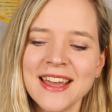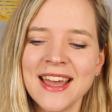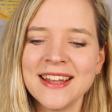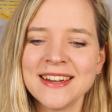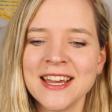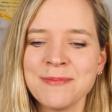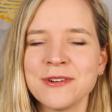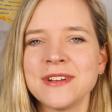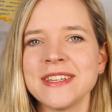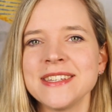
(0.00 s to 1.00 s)
and I'm
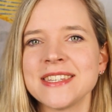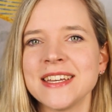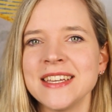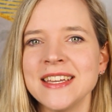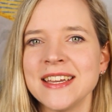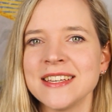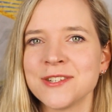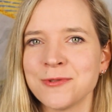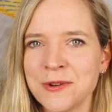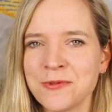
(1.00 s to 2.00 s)
currently studying
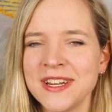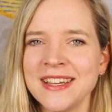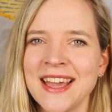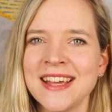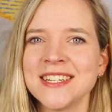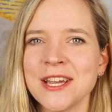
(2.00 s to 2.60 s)
screenwriting and